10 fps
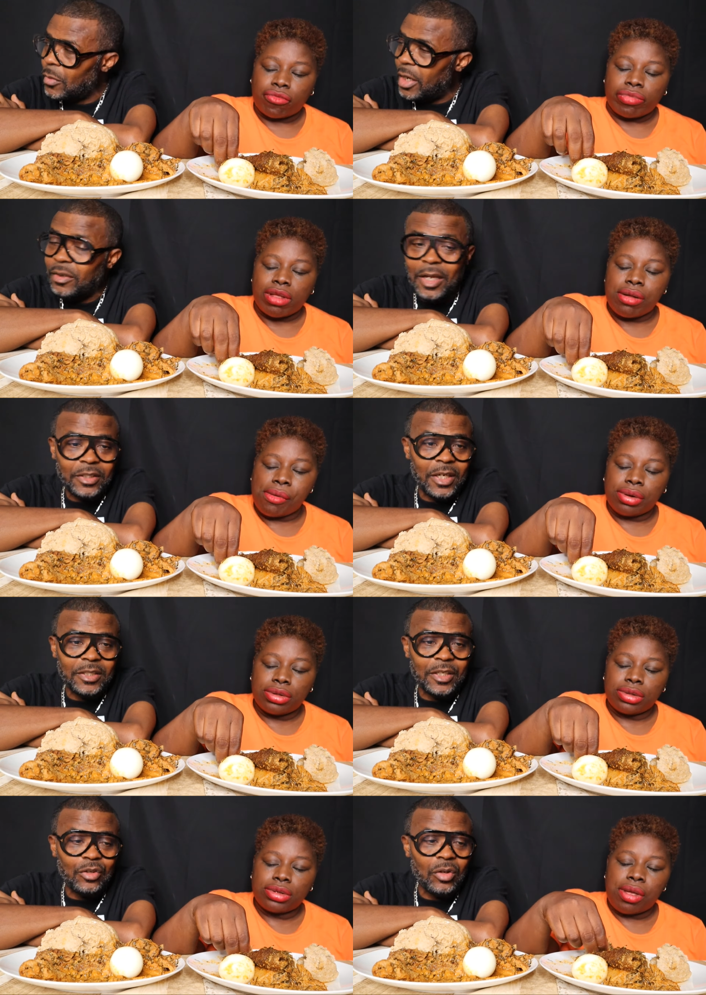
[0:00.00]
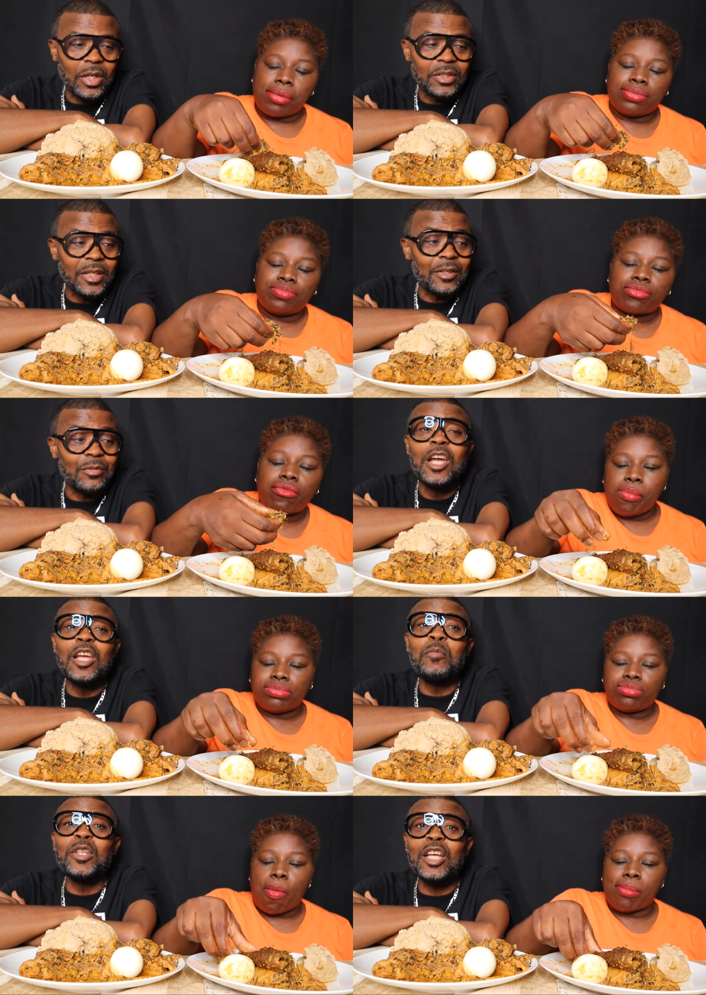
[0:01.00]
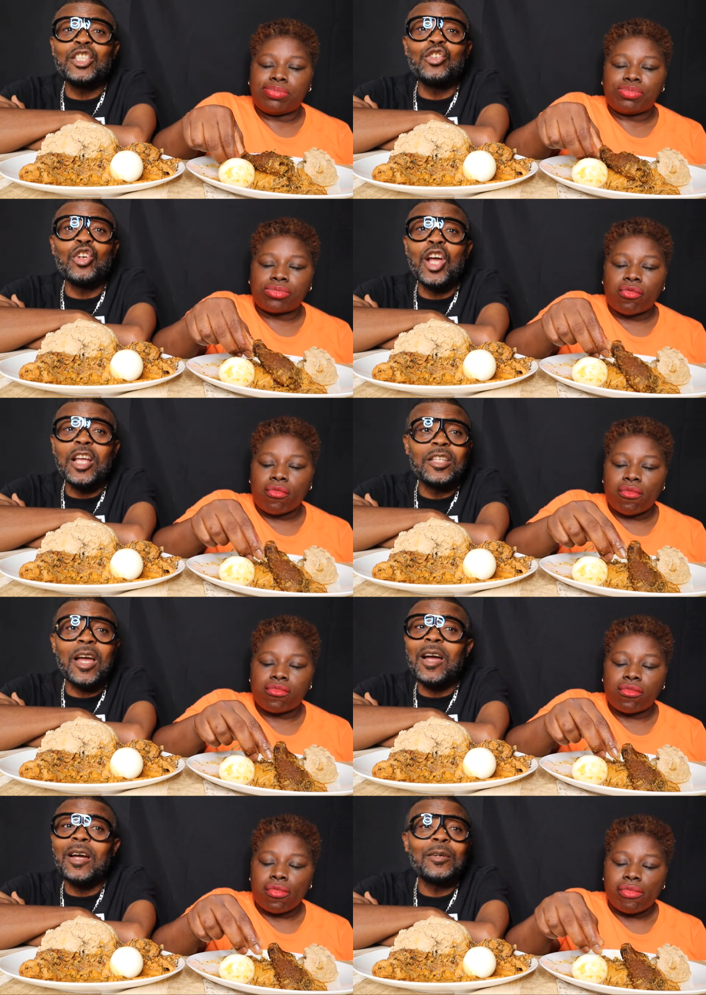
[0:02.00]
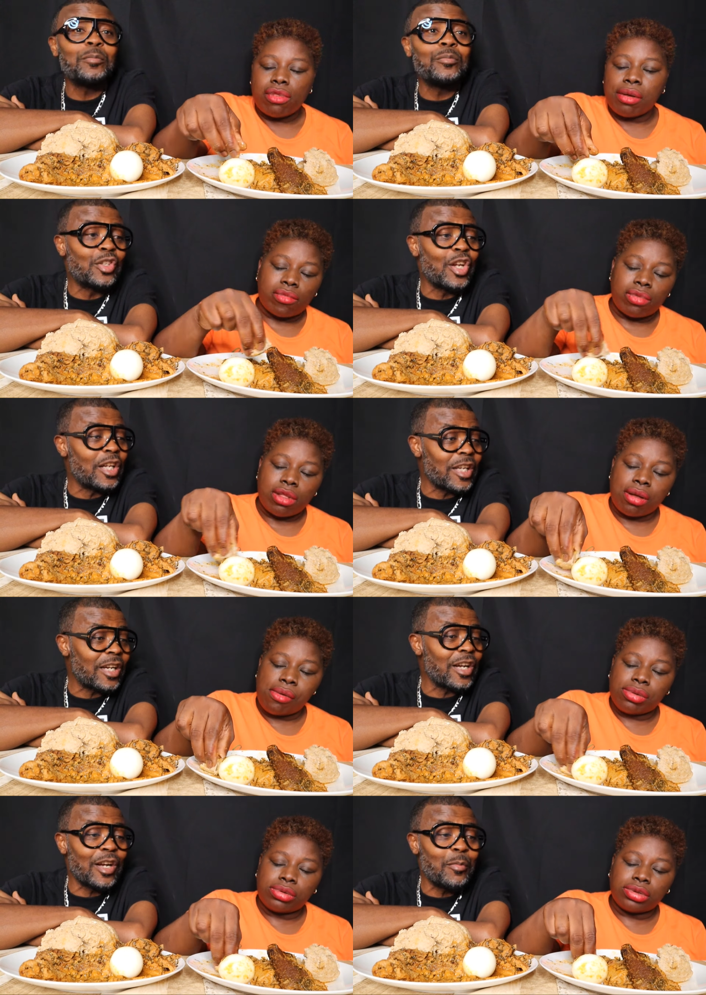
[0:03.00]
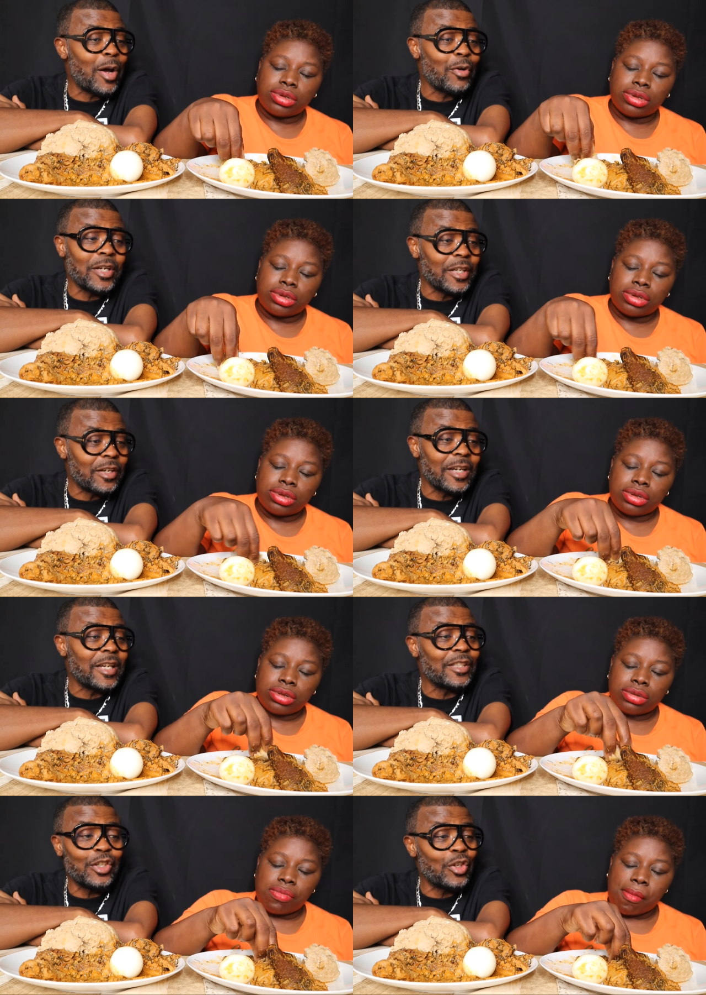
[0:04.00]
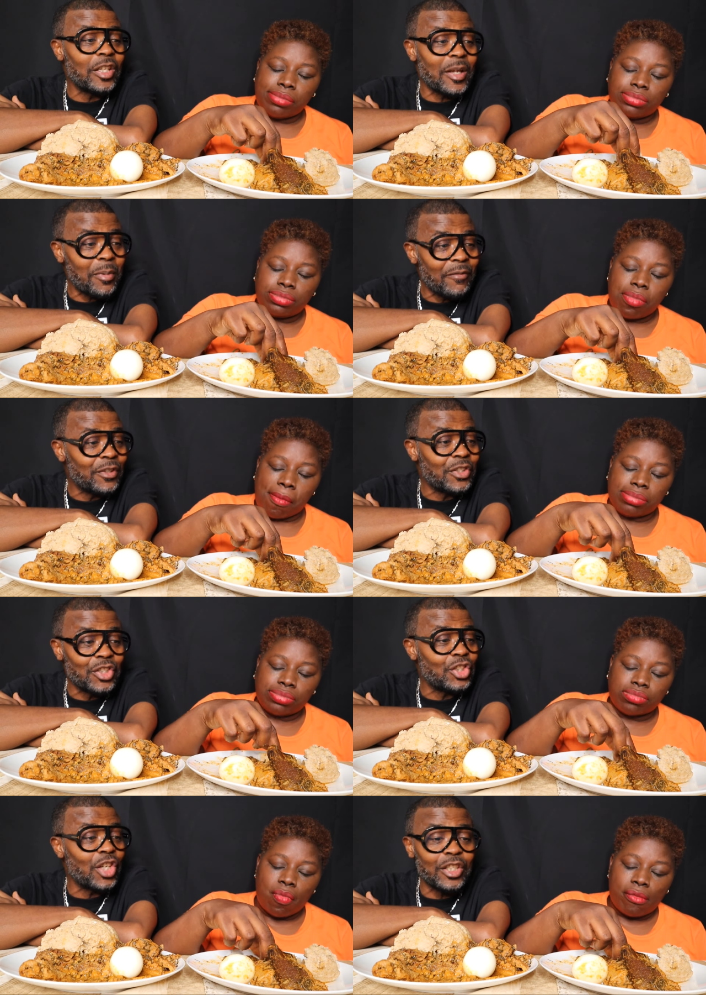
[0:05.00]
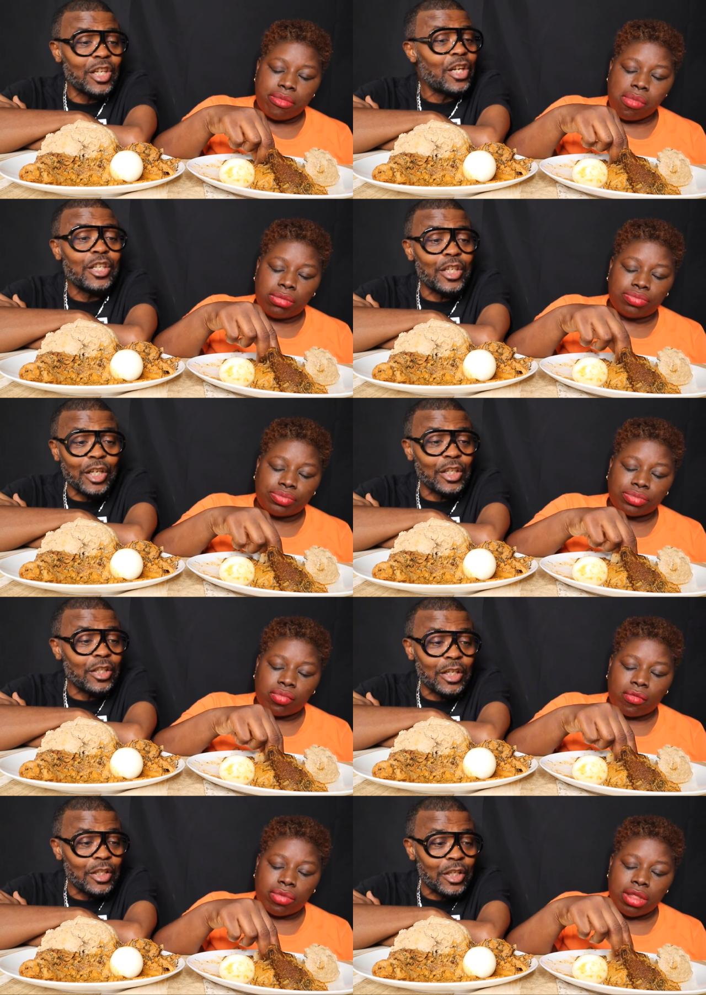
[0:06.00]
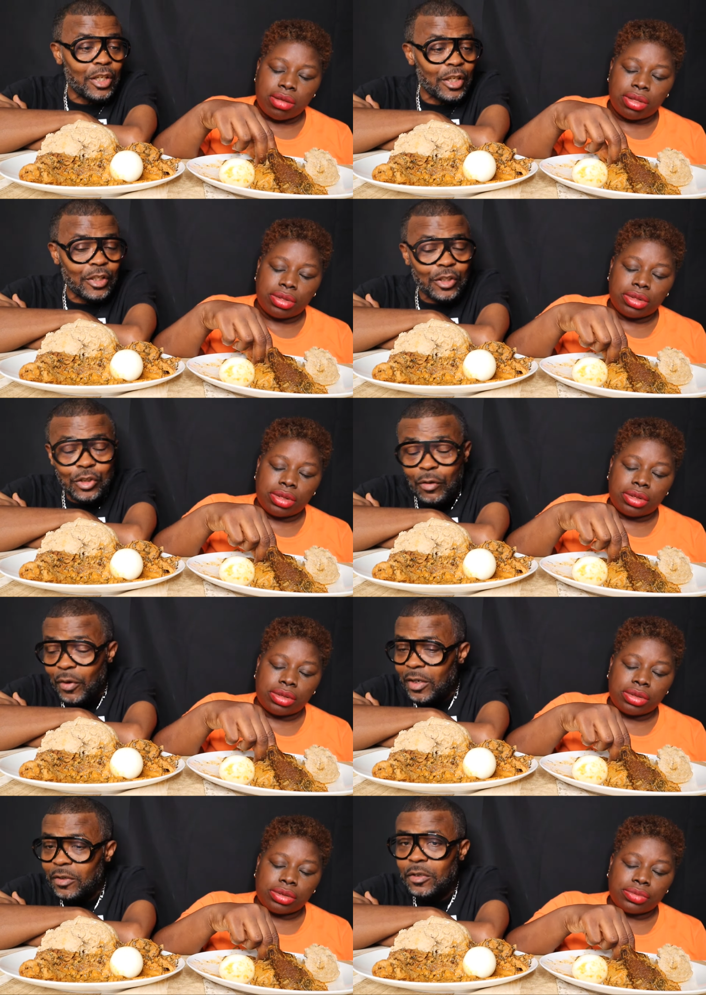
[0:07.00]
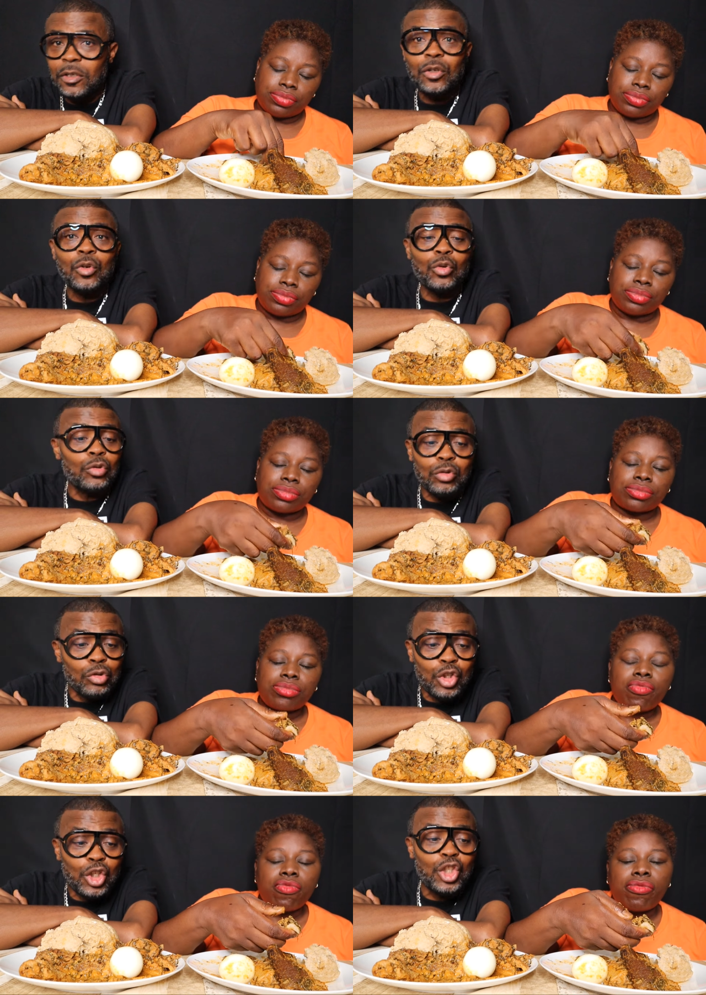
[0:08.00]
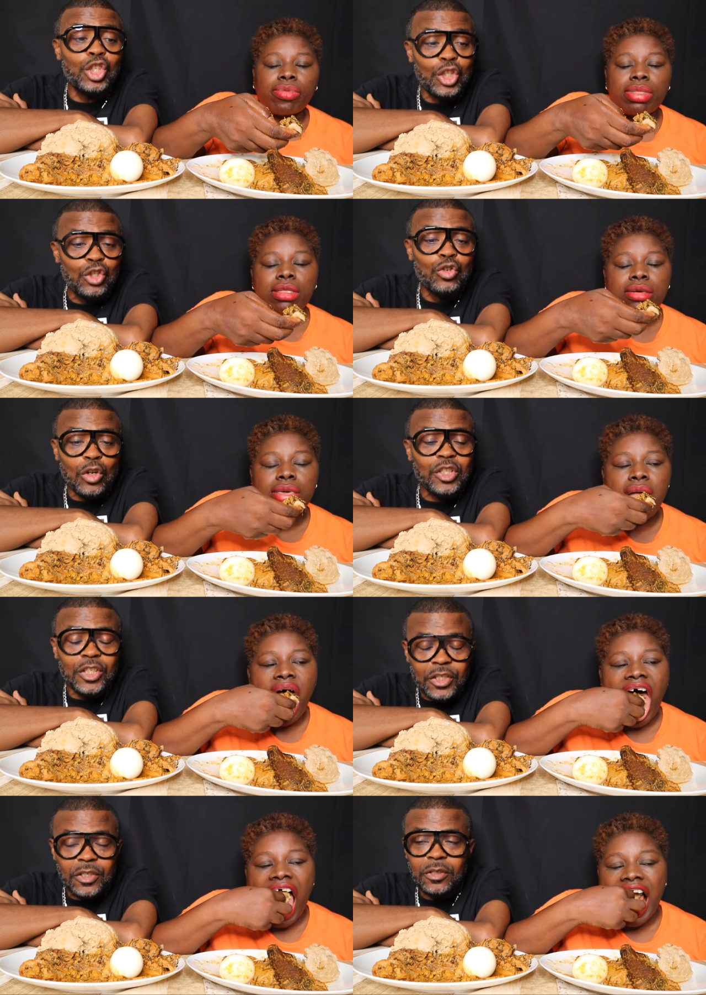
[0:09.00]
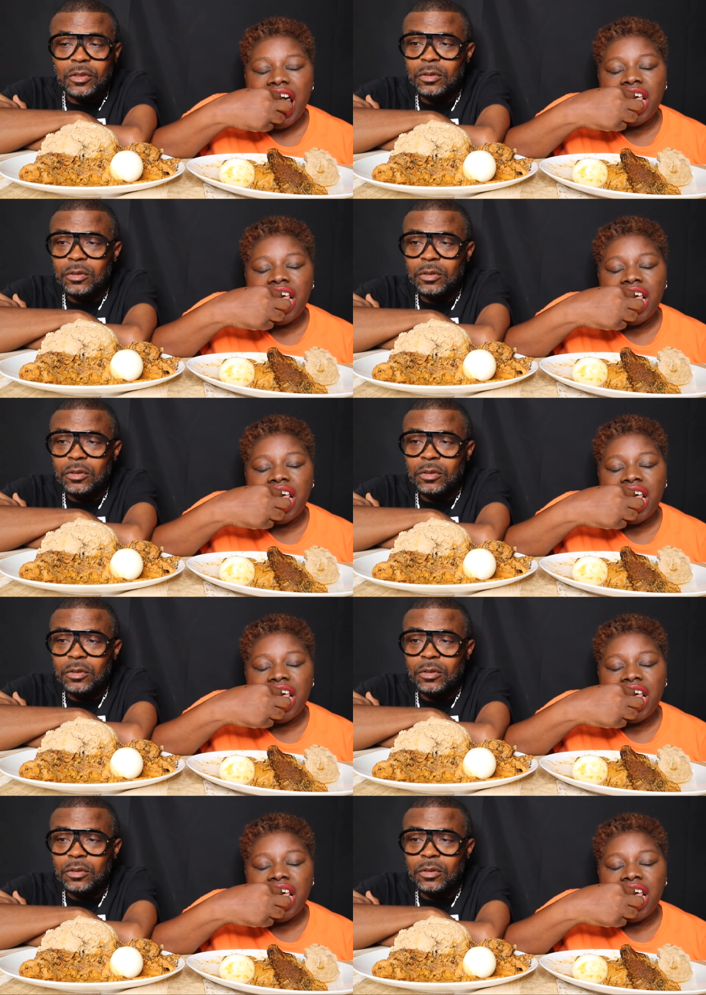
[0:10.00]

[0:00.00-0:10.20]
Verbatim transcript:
Speaker 1: Now Nigerians say talk and say it better say you enter Kekemaro and they cry than say you enter private jet, they suffer. This is not it.